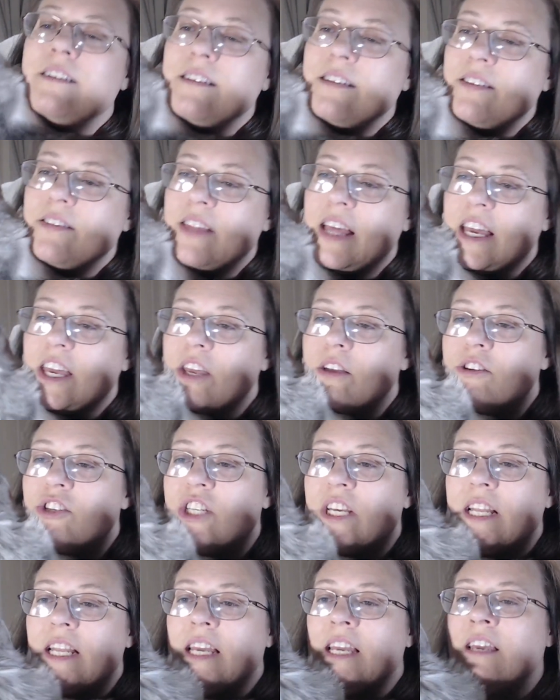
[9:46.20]
Thank you,
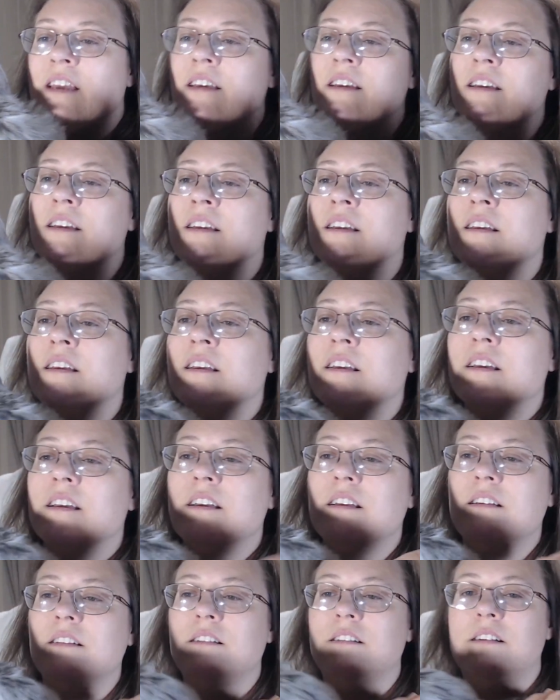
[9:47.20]
Jeannie.
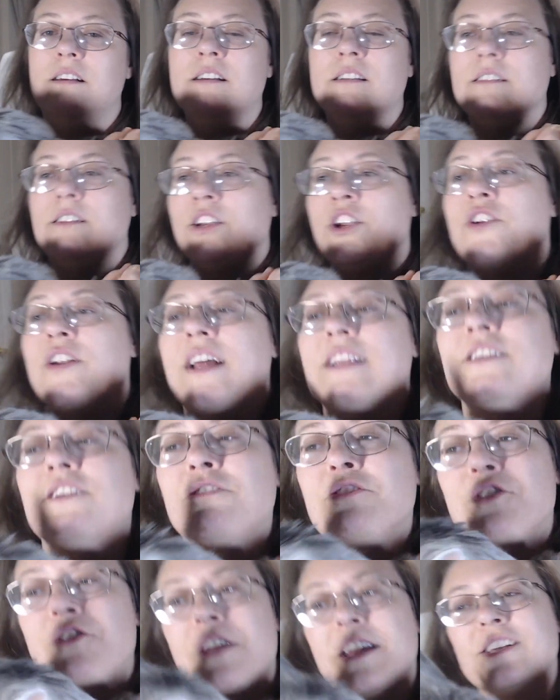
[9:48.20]
You're not
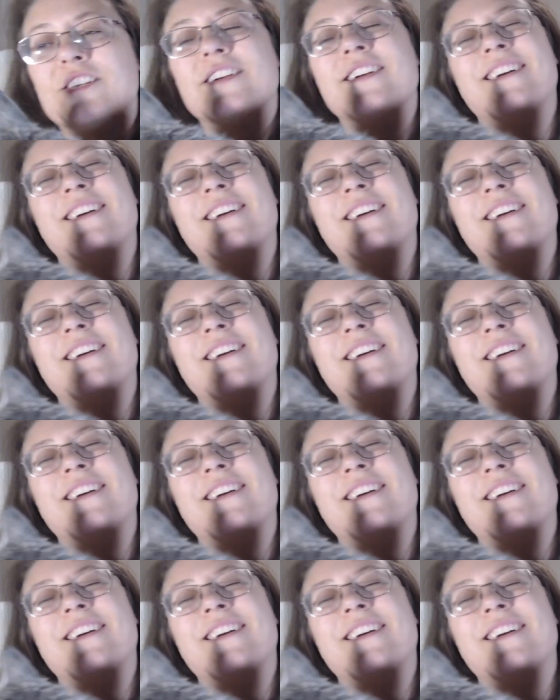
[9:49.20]
telling your age.